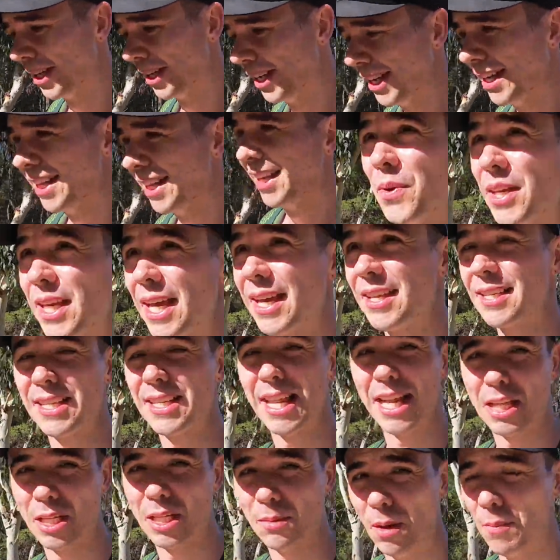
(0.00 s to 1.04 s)
But yeah,
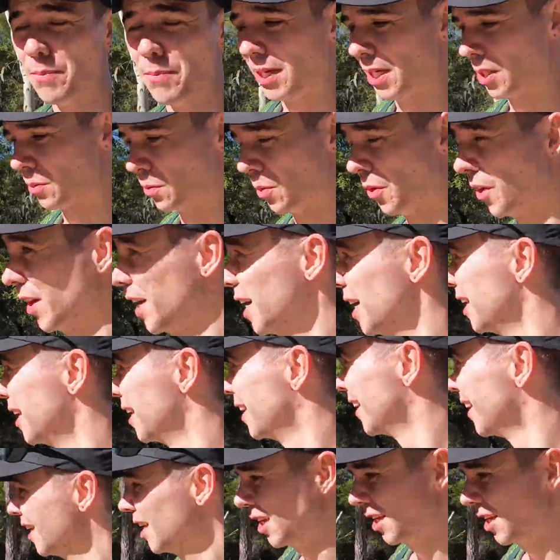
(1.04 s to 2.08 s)
snakes are my biggest worry.
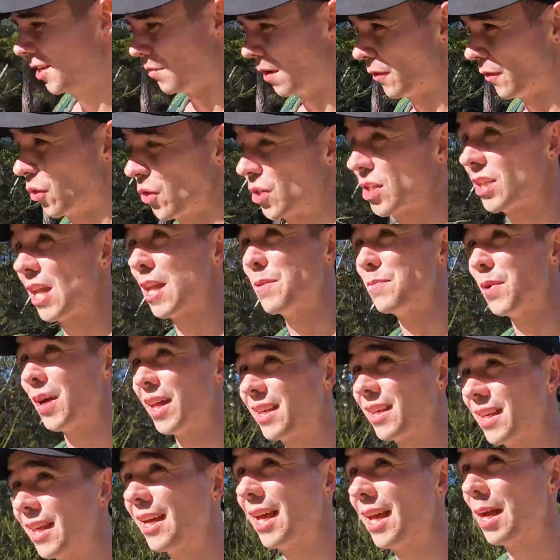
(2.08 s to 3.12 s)
I've got a snake
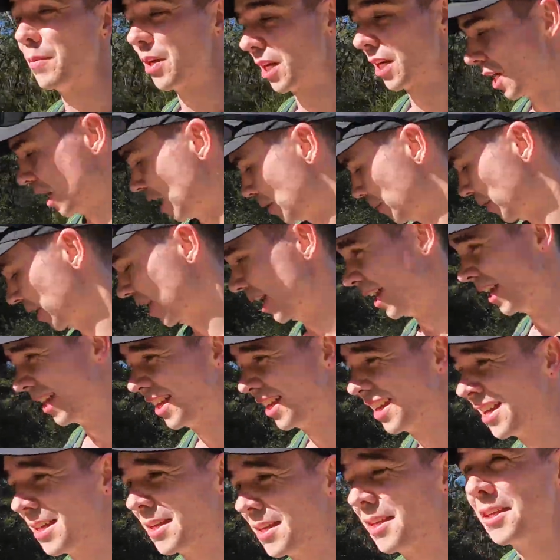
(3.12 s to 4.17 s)
bite kit and my Garmin.
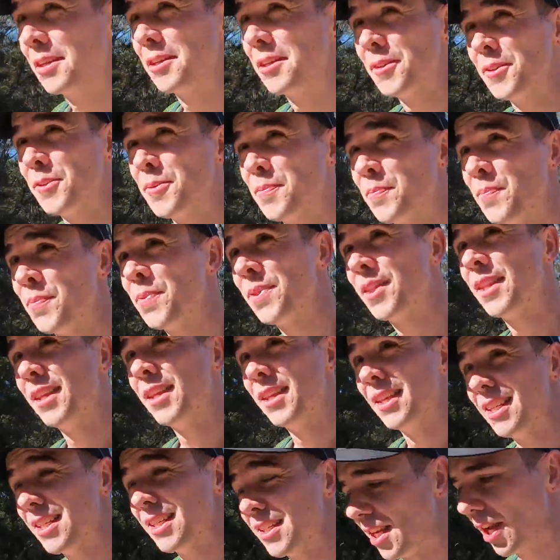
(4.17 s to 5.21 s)

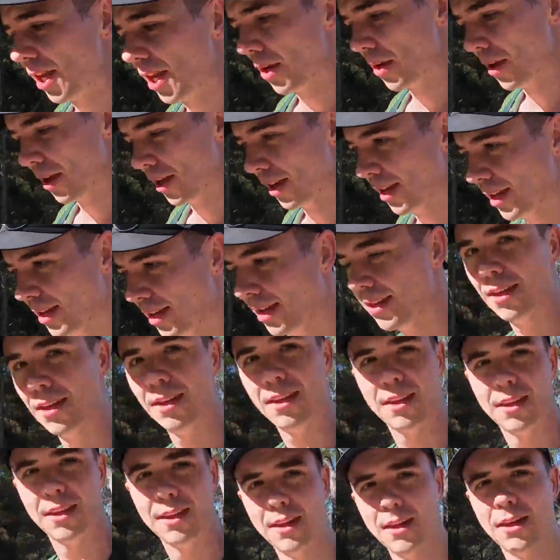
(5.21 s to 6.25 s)
So,
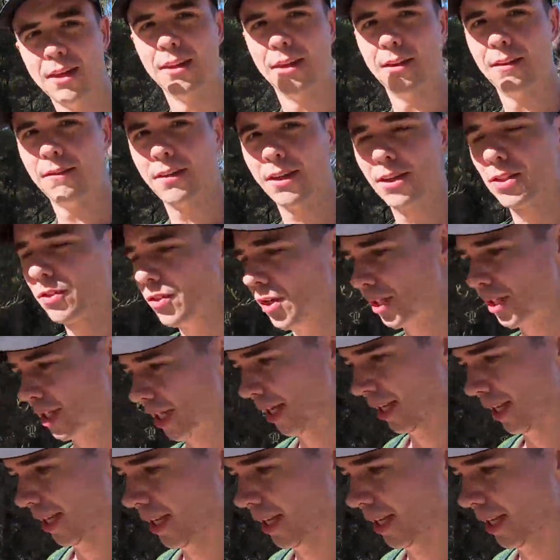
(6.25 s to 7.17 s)
fingers crossed.